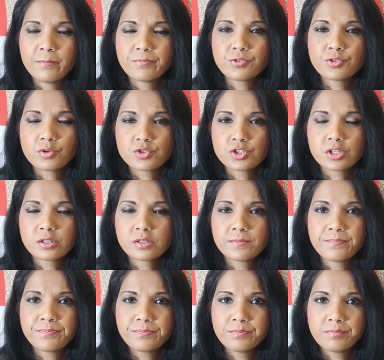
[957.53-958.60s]
social
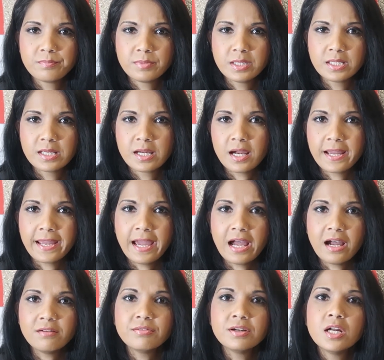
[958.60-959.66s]
media I
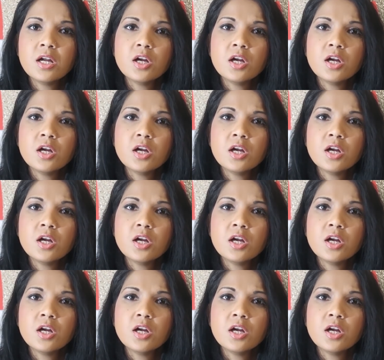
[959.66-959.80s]
have.